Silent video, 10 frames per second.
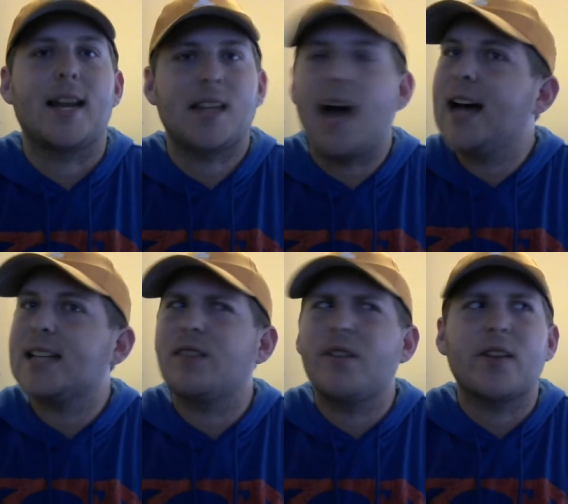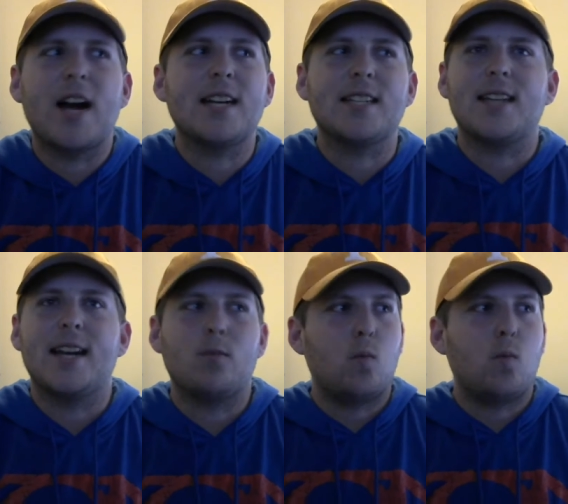Like, the highest I've ever gotten was like...